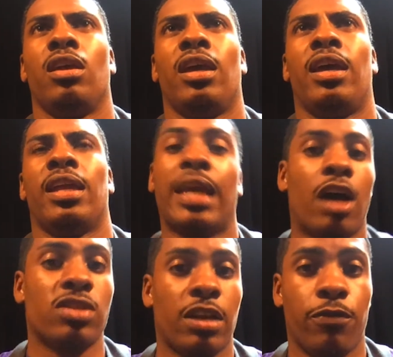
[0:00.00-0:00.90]
and Cal
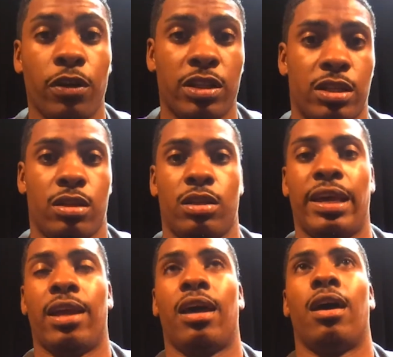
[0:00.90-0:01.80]
State Fullerton
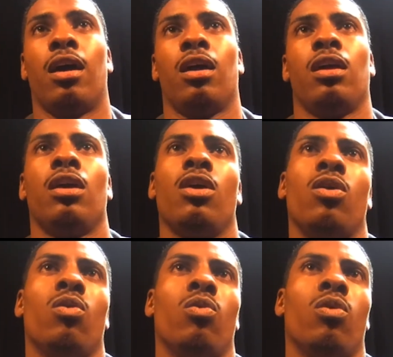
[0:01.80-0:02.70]
that I
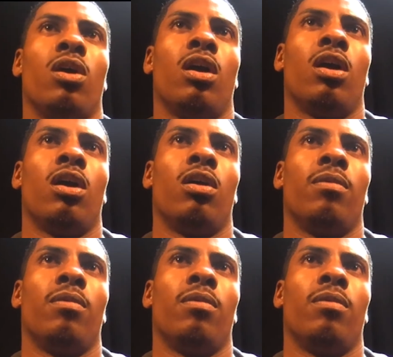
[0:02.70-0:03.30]
uh,